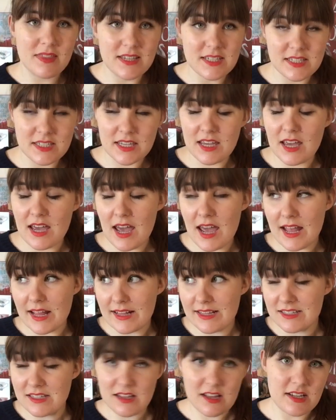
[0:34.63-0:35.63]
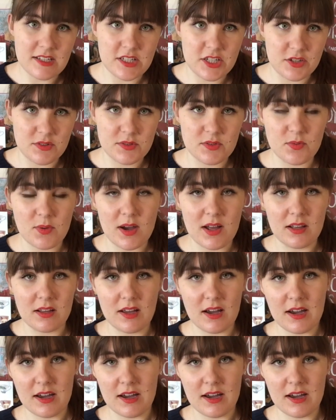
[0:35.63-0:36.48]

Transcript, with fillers: This year and last year as well